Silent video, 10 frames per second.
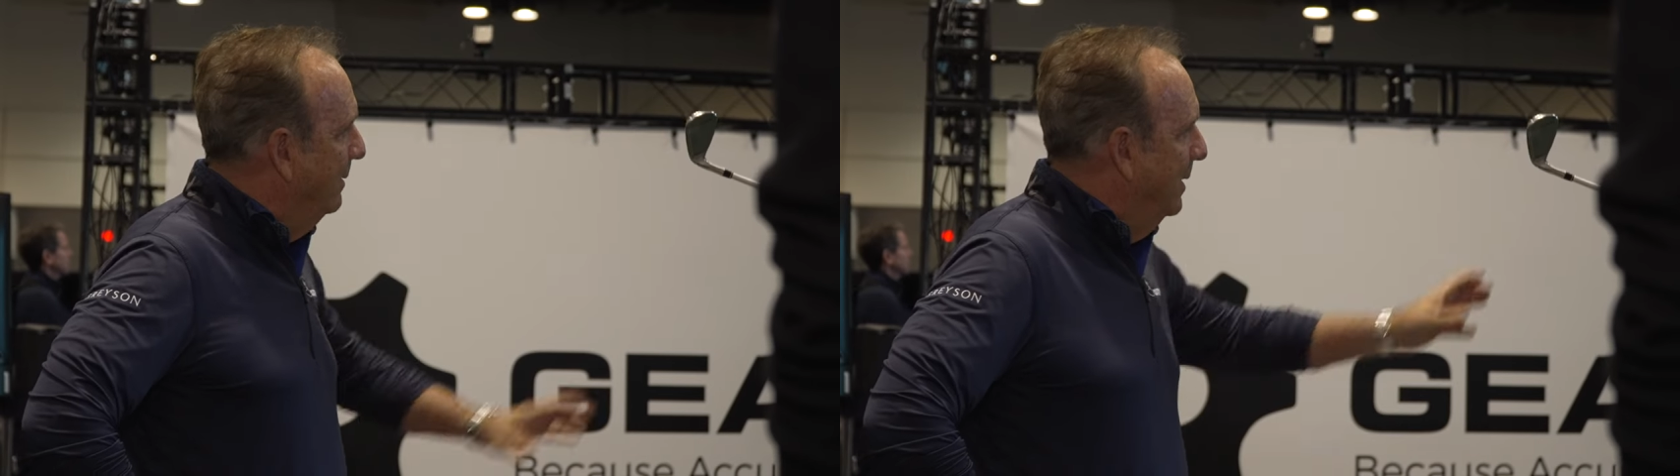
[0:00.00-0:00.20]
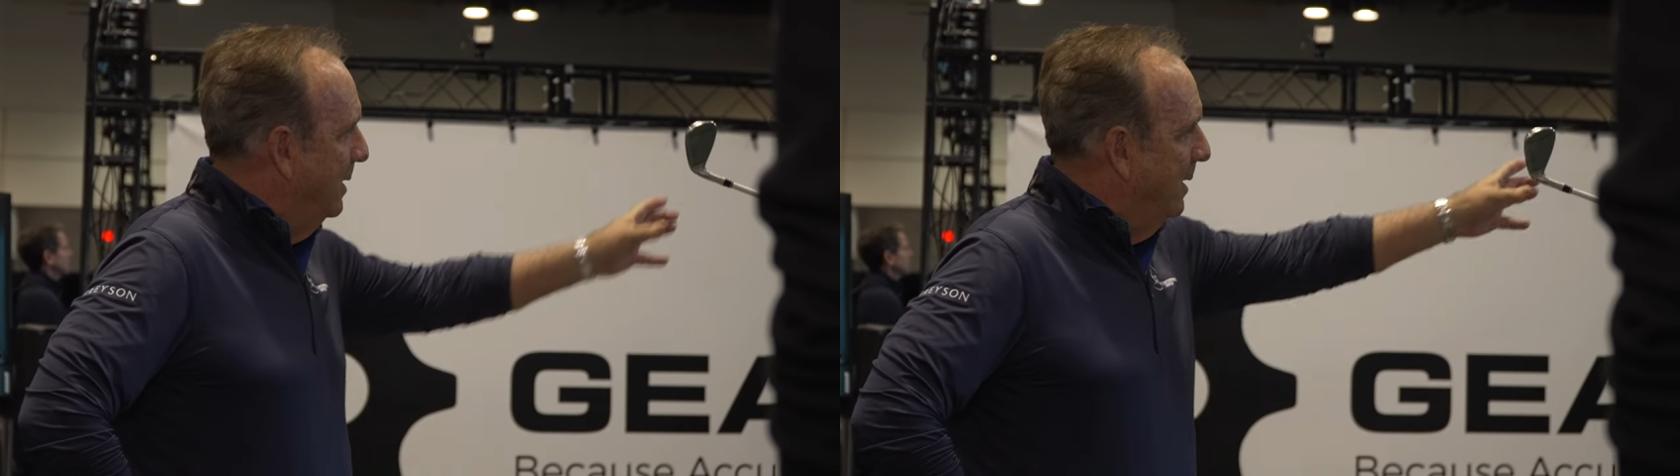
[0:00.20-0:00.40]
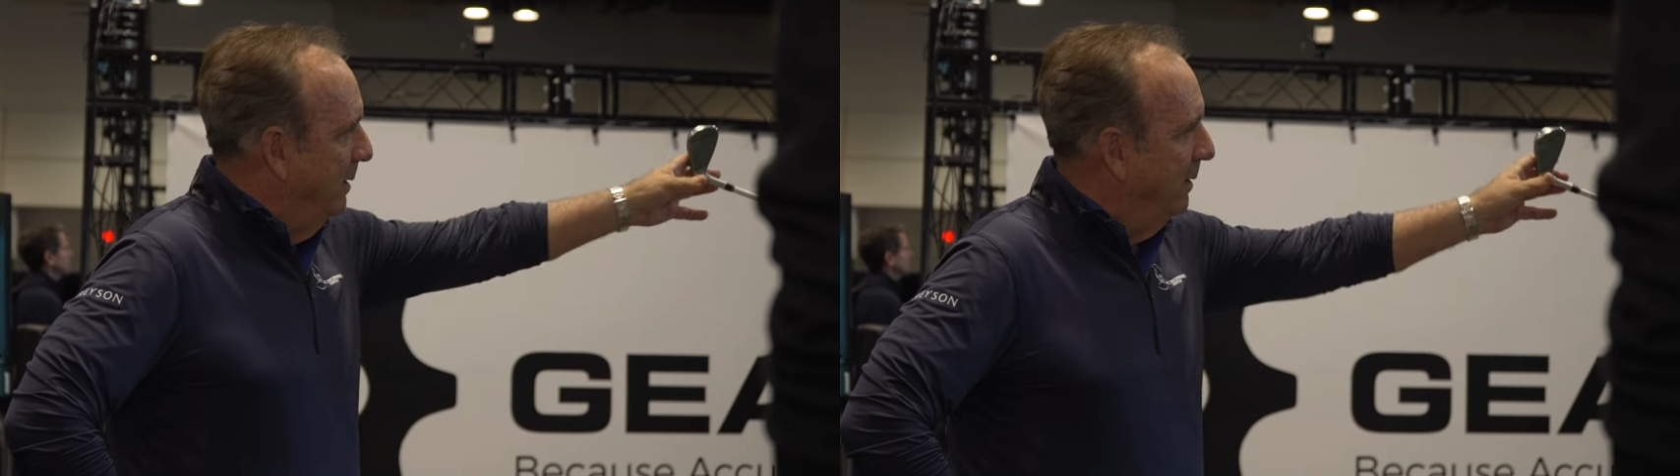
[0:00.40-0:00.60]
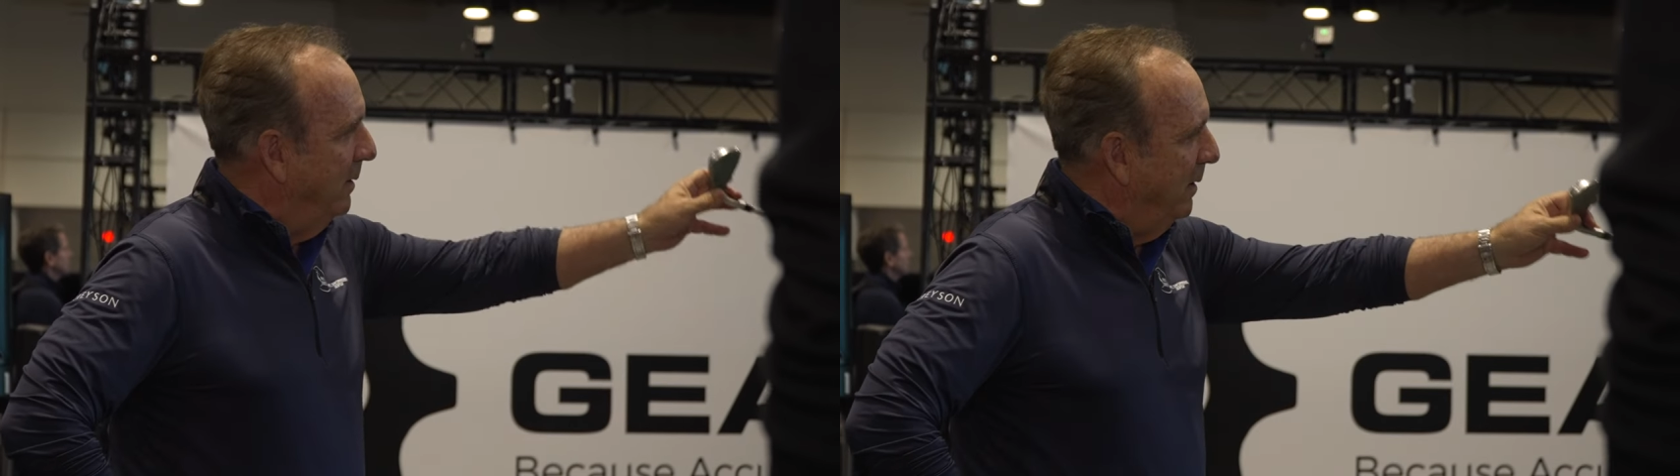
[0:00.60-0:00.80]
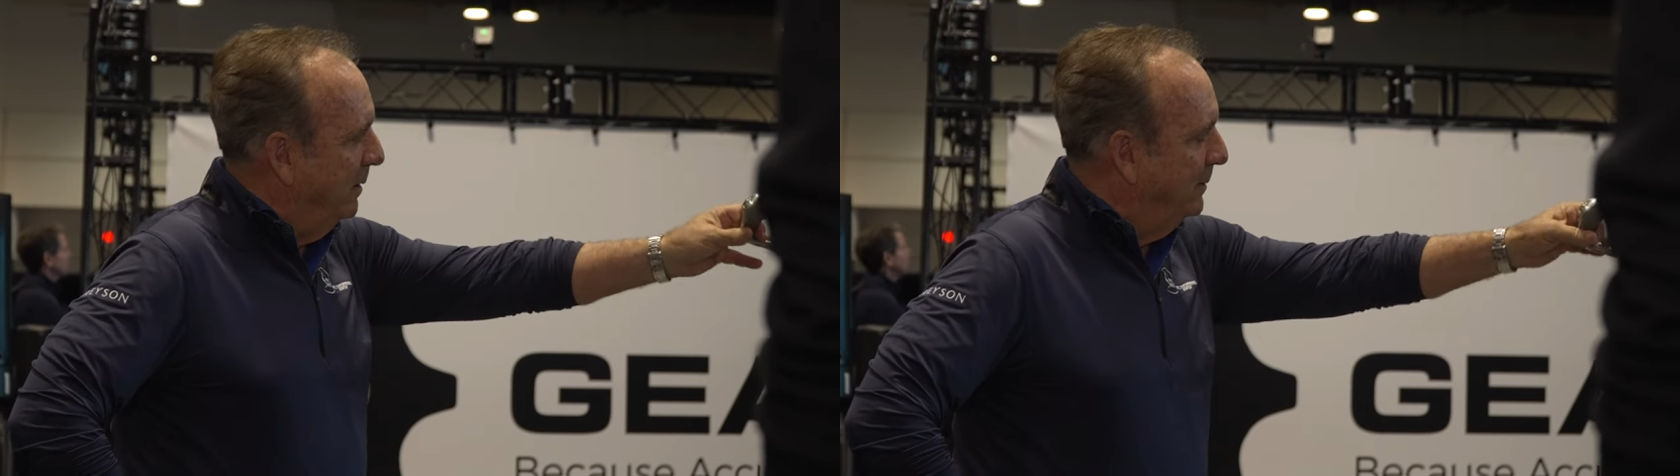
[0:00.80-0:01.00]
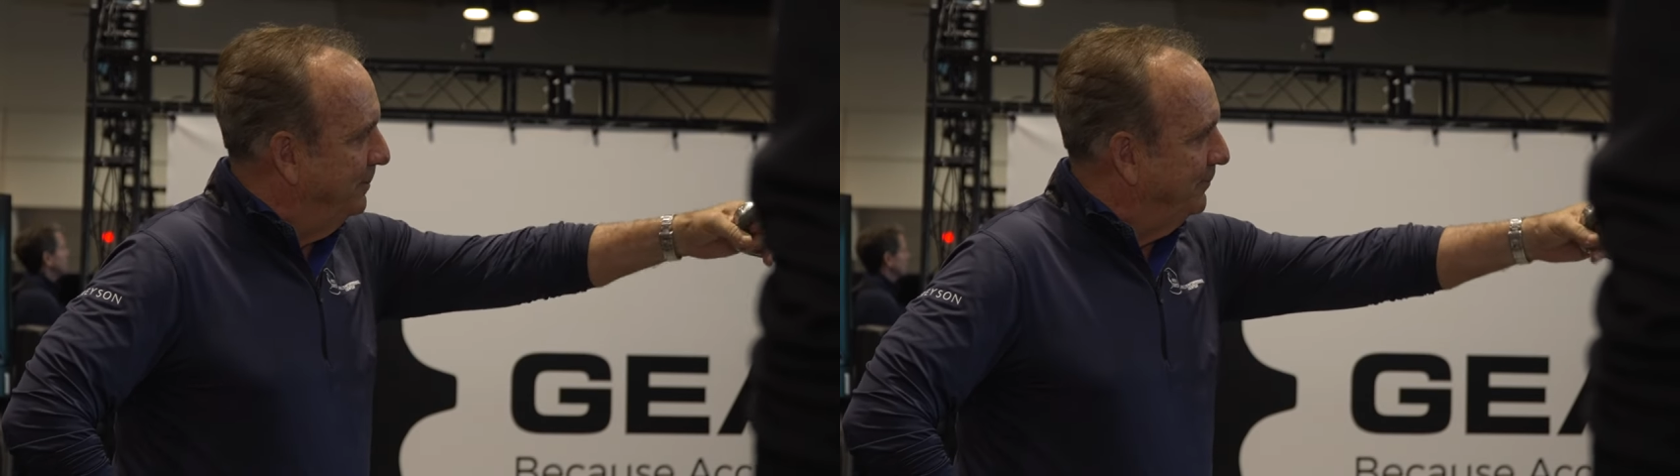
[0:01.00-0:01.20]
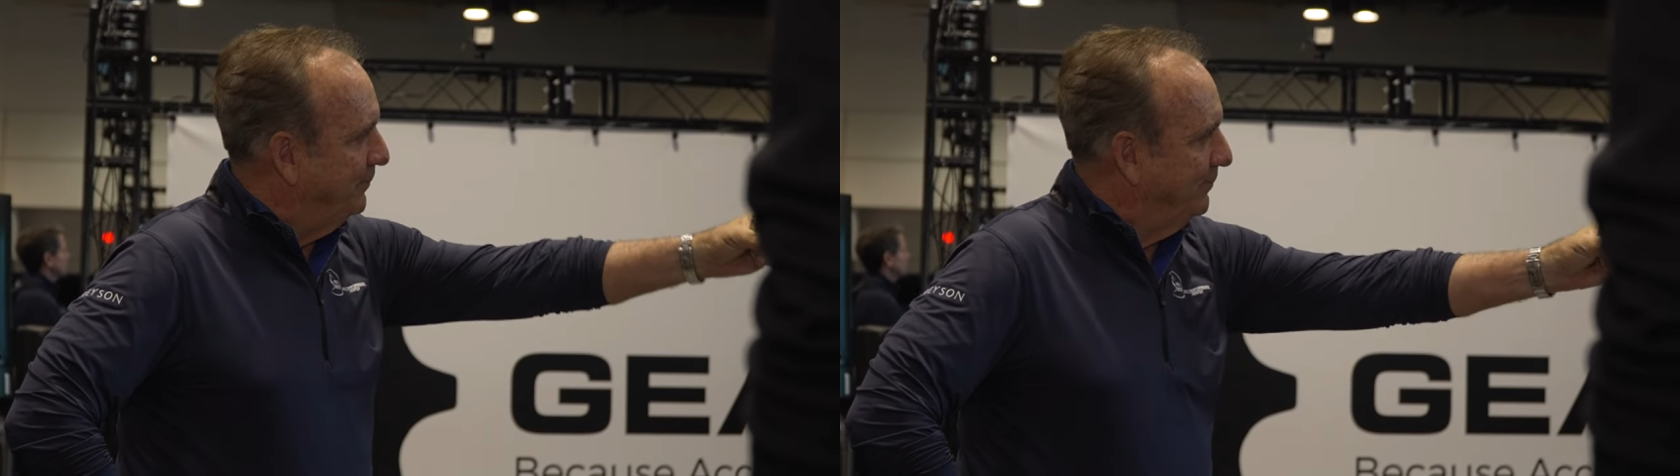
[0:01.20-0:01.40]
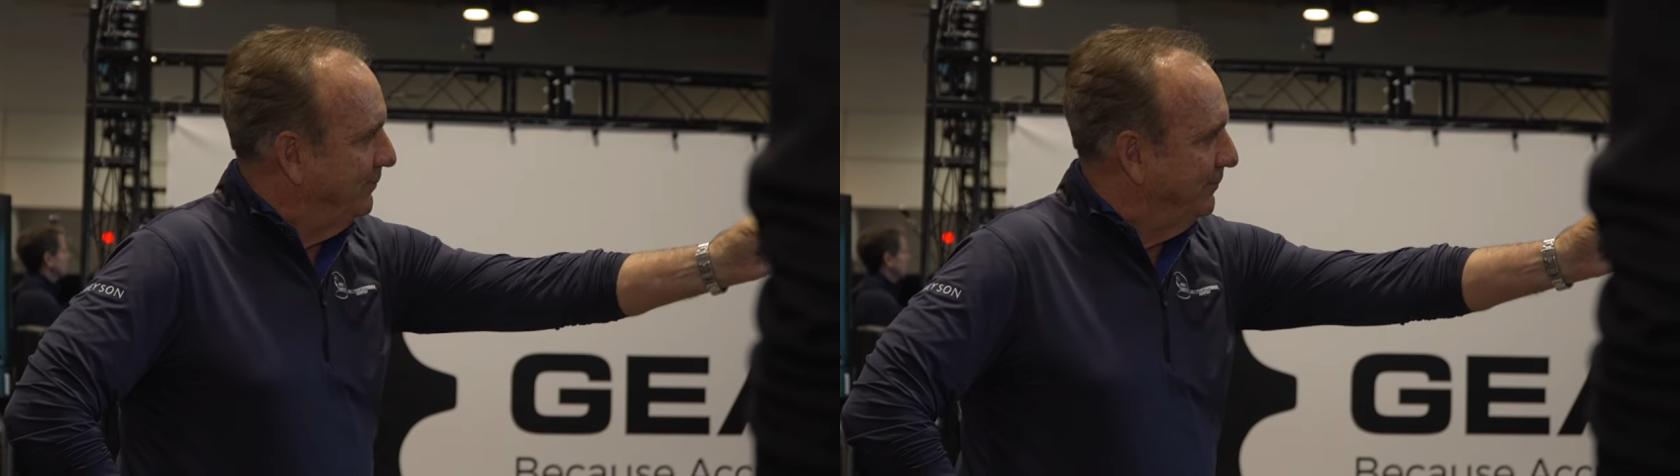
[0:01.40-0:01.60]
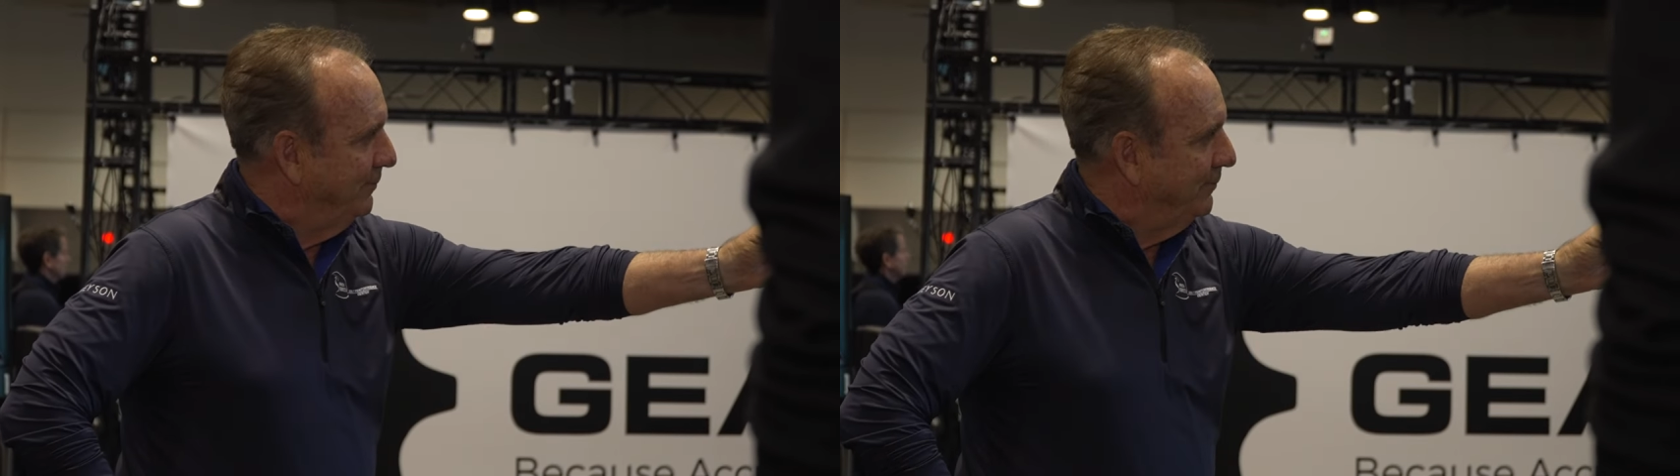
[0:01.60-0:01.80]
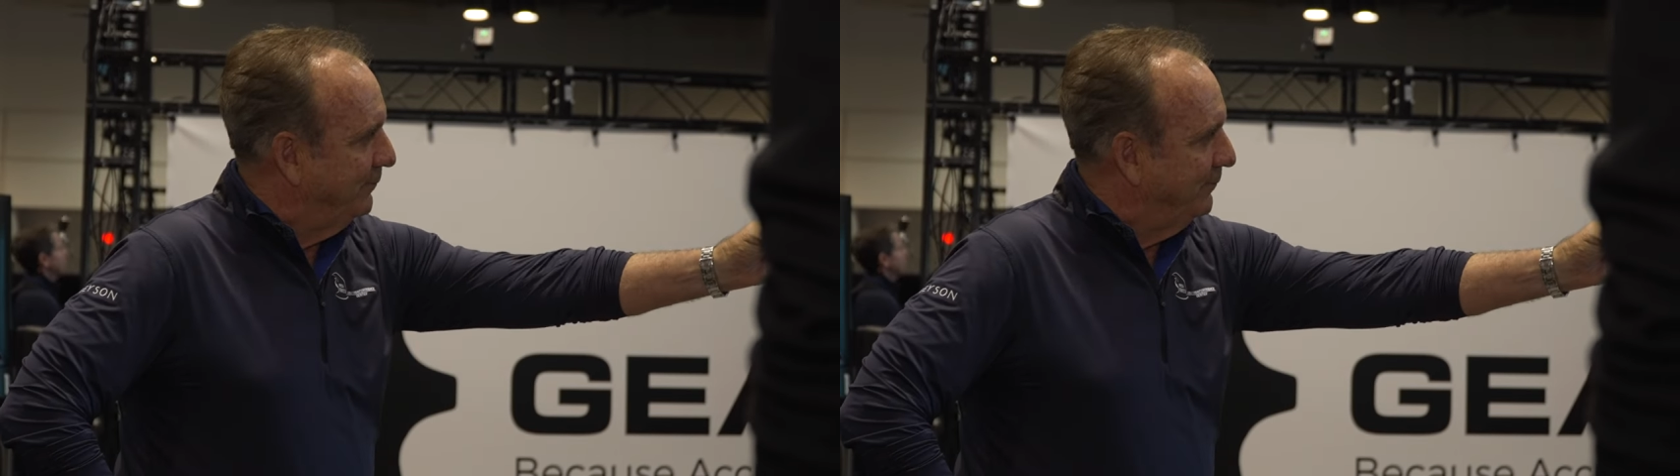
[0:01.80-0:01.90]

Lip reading: the impact actually looks pretty good.